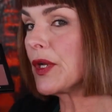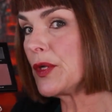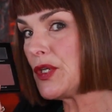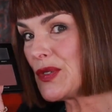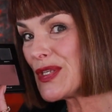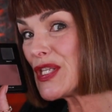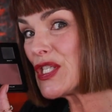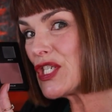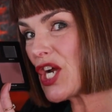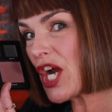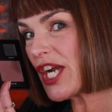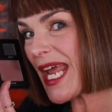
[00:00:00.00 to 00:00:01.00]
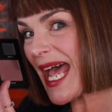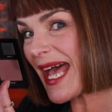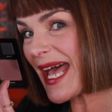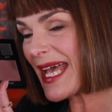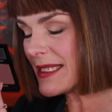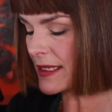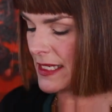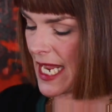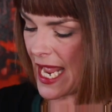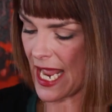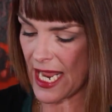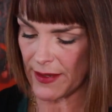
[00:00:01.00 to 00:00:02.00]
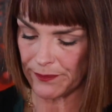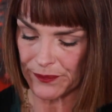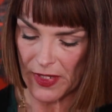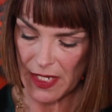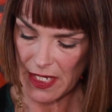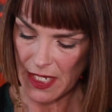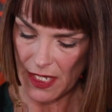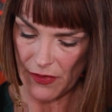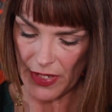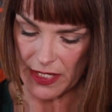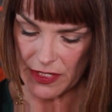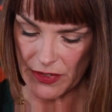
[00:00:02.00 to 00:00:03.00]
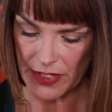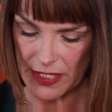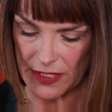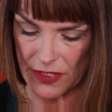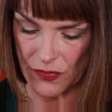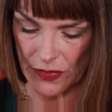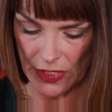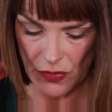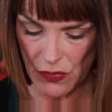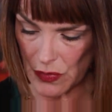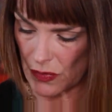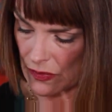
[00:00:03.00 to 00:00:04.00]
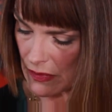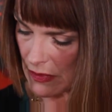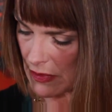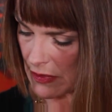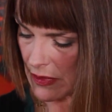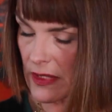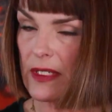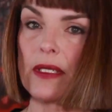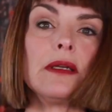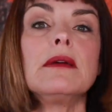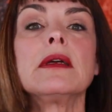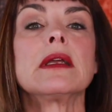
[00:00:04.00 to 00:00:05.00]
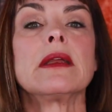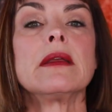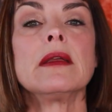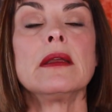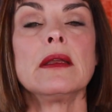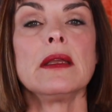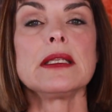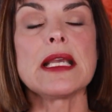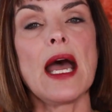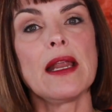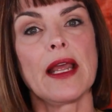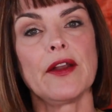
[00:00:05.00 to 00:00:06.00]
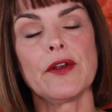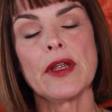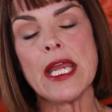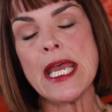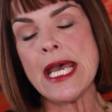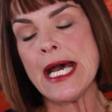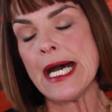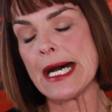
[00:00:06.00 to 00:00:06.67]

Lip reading: We're going to use Stardust. Yay. Okay, Stardust is really cool. It's a highlighter.